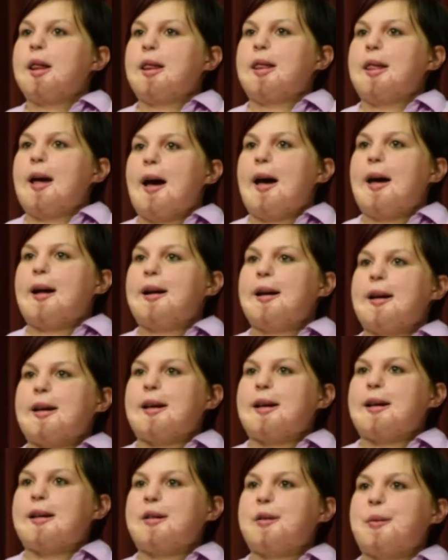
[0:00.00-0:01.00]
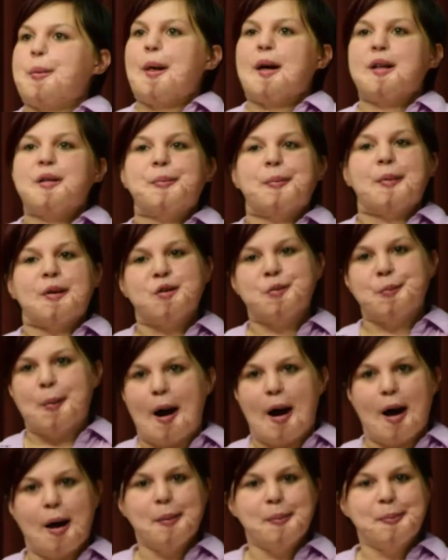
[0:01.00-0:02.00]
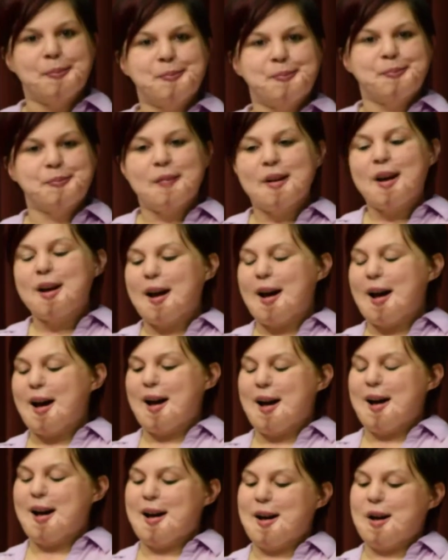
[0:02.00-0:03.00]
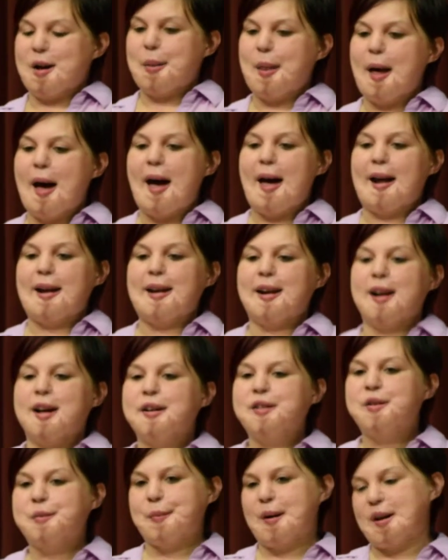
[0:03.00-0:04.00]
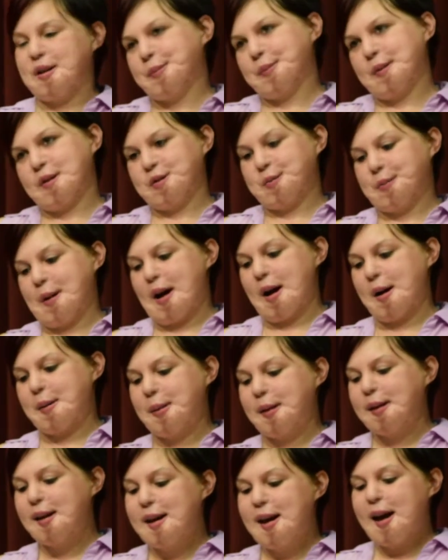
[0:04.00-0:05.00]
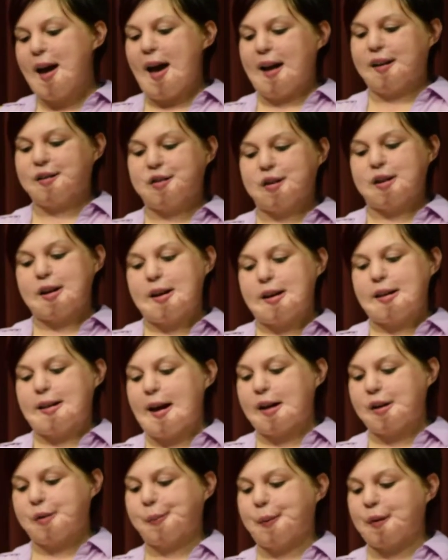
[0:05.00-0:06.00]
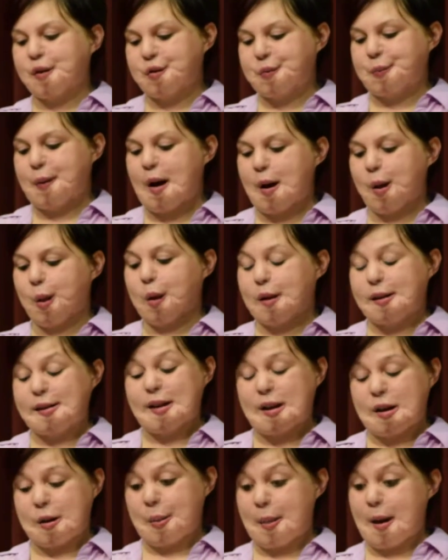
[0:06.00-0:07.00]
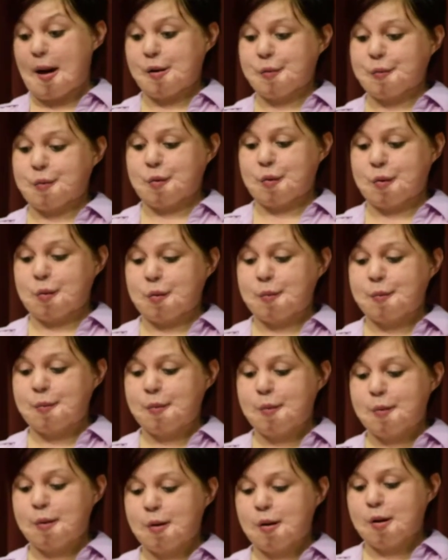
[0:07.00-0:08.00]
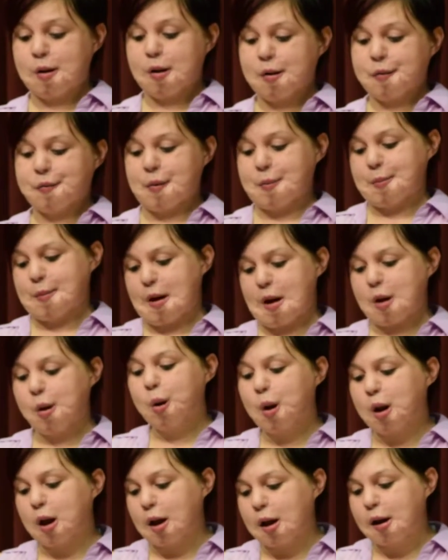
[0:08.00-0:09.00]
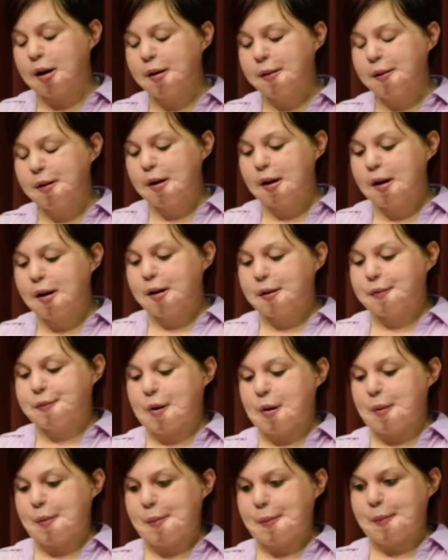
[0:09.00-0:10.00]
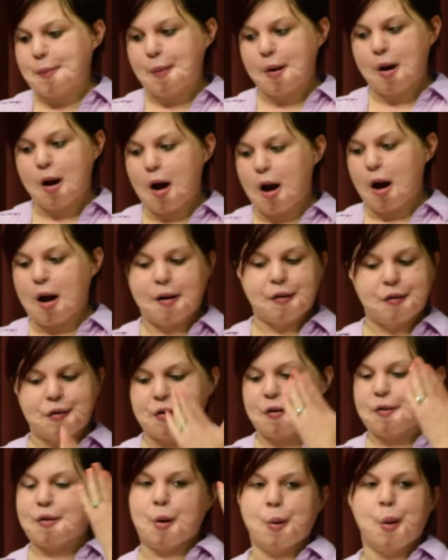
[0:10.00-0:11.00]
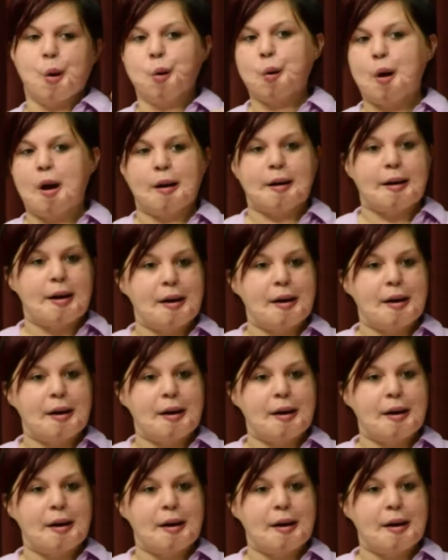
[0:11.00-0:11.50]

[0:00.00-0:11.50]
That is my SpongeBob. I loved my SpongeBob. Actually, that SpongeBob was in my room from day 1, from just a